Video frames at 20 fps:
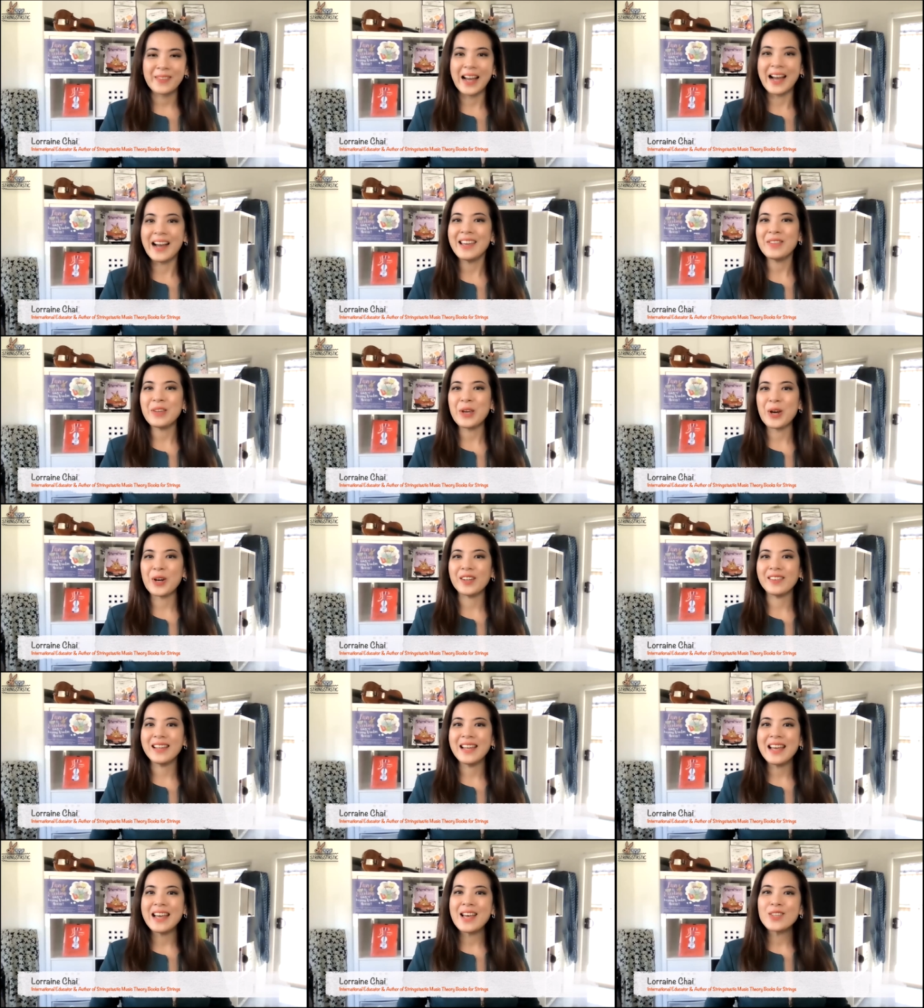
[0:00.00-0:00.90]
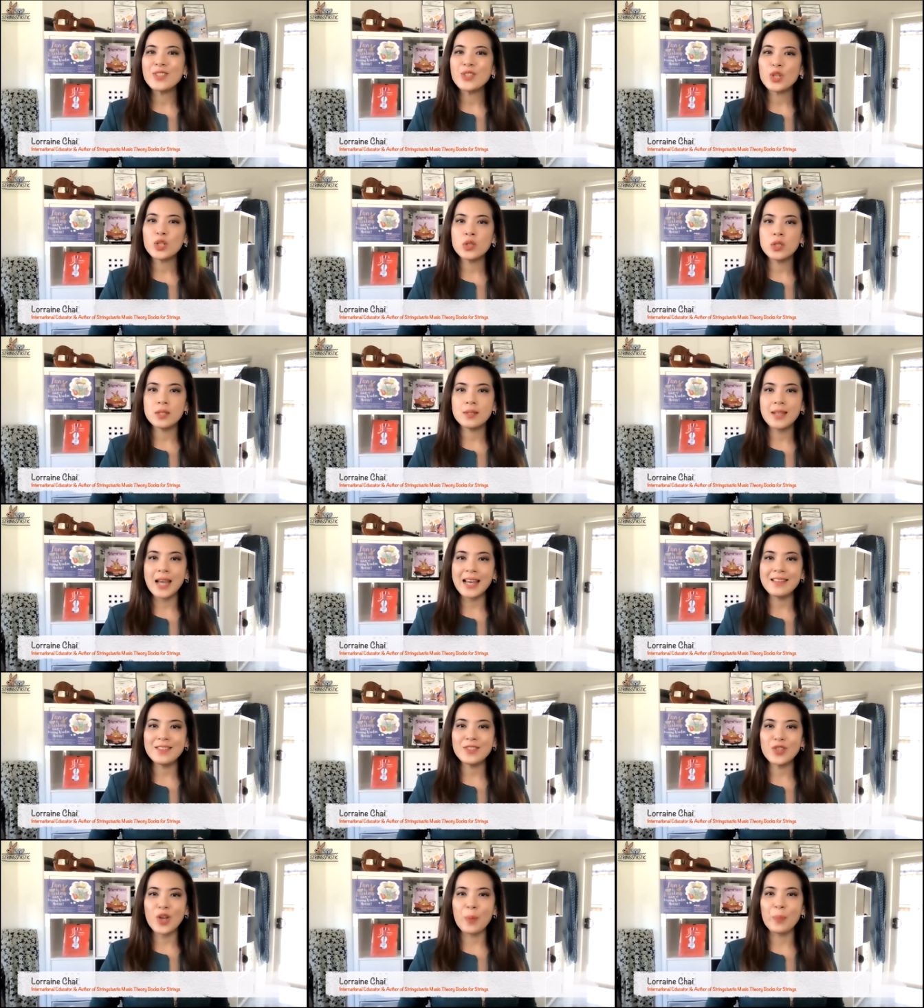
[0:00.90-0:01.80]
Hi there. So
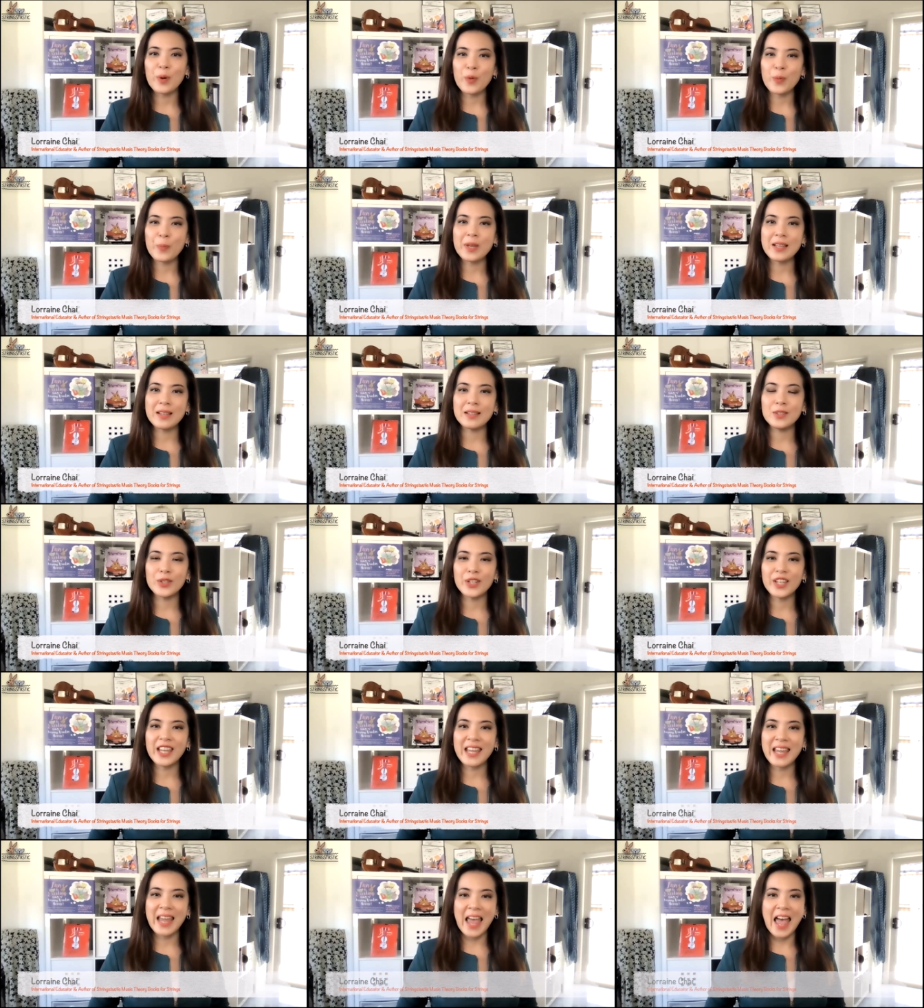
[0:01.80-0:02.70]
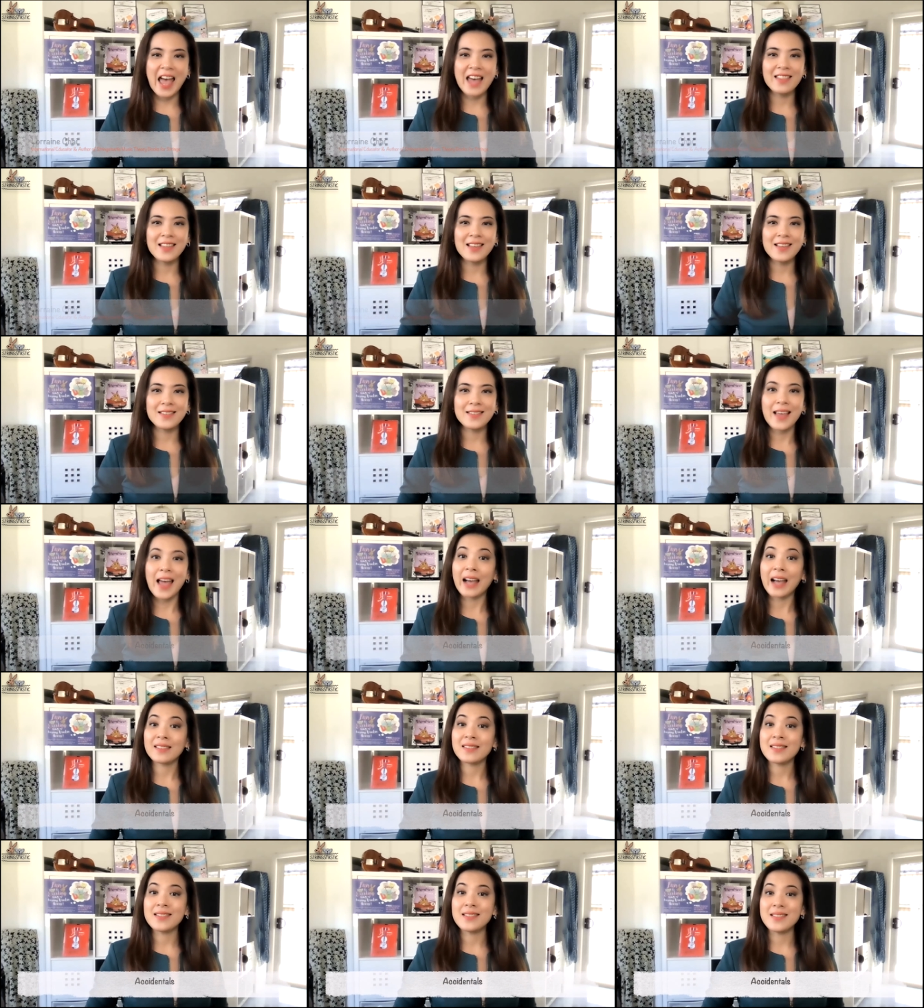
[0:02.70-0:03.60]
today's topic we'll be looking at is
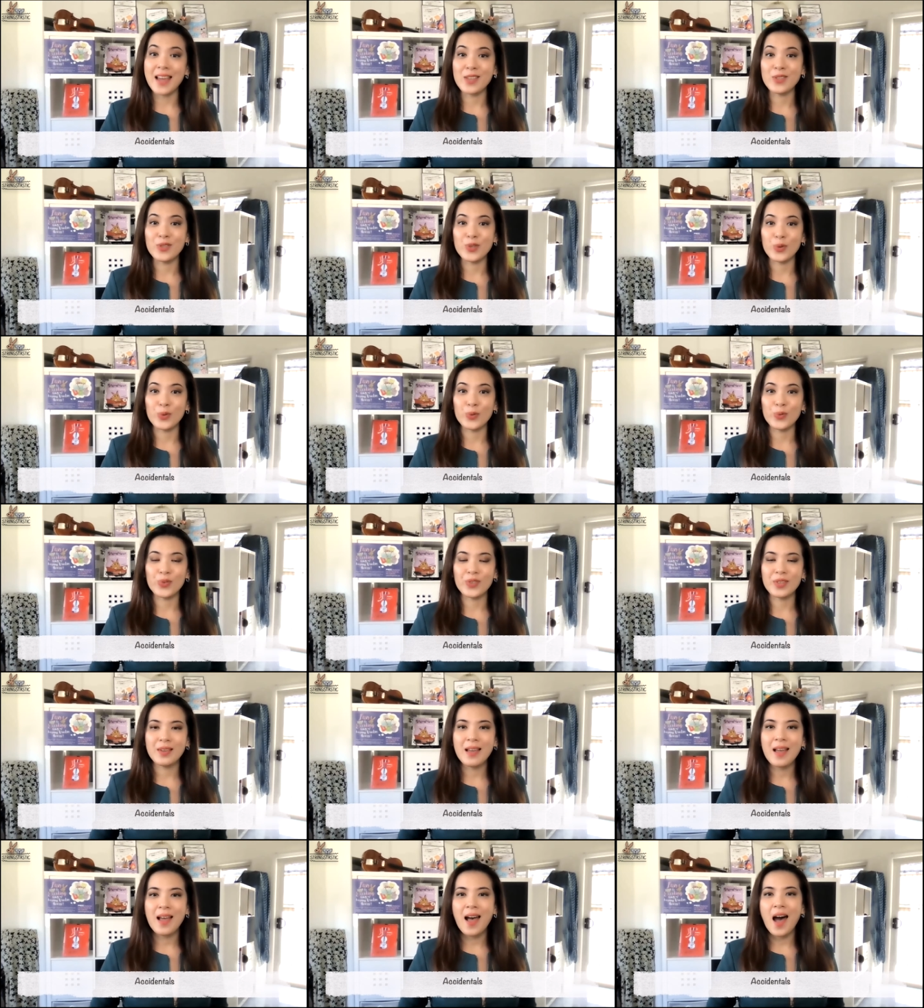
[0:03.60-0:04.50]
accidentals.